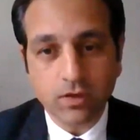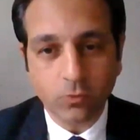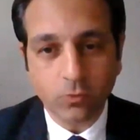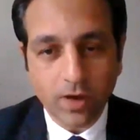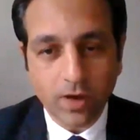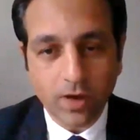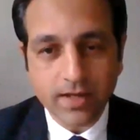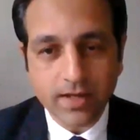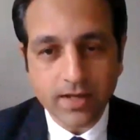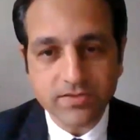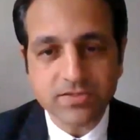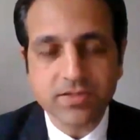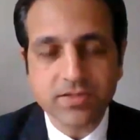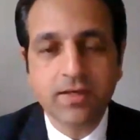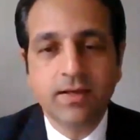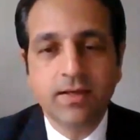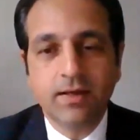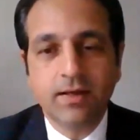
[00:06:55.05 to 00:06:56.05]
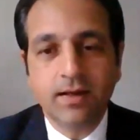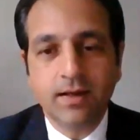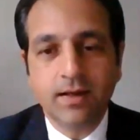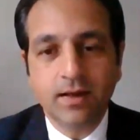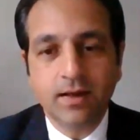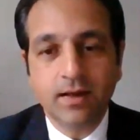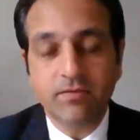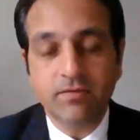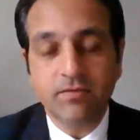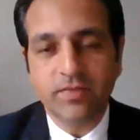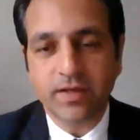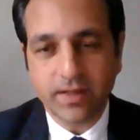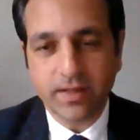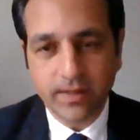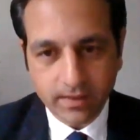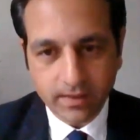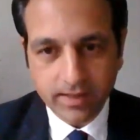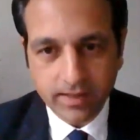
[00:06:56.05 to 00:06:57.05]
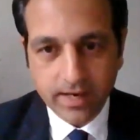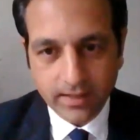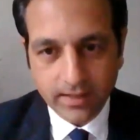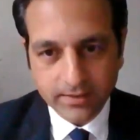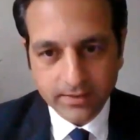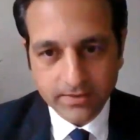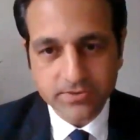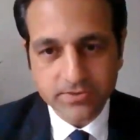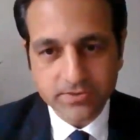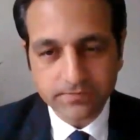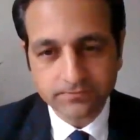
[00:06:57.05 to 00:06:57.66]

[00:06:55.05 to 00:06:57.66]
wines of the Canary Islands.